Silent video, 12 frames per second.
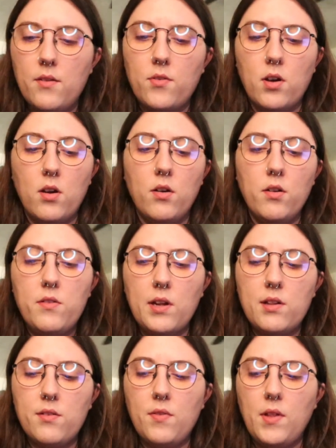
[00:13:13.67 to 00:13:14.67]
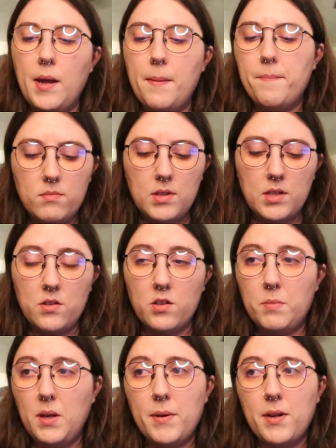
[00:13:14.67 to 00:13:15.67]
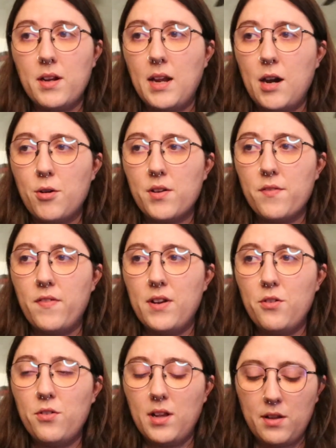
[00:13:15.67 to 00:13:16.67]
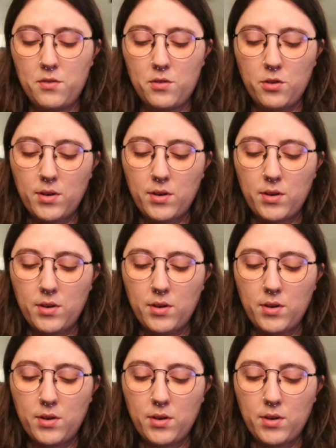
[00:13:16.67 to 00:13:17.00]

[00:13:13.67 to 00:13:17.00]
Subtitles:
Got all 6 of them. It took me about an hour to finish the last 2.